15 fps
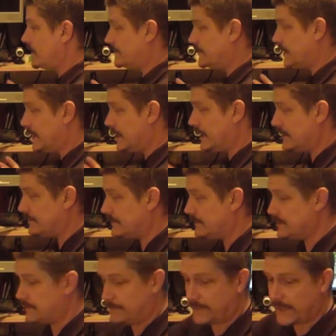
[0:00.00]
I've done it again, I've
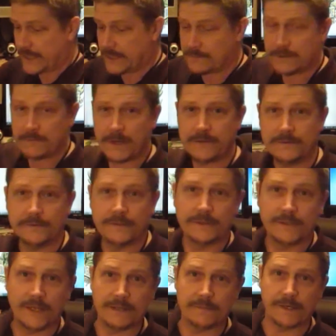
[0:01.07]
lost the friggin' remote.
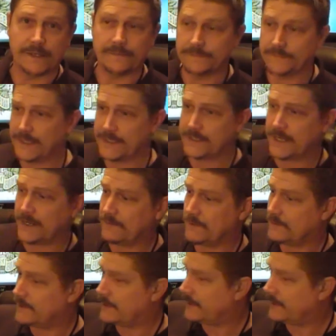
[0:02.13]
Anyway, that's it, we're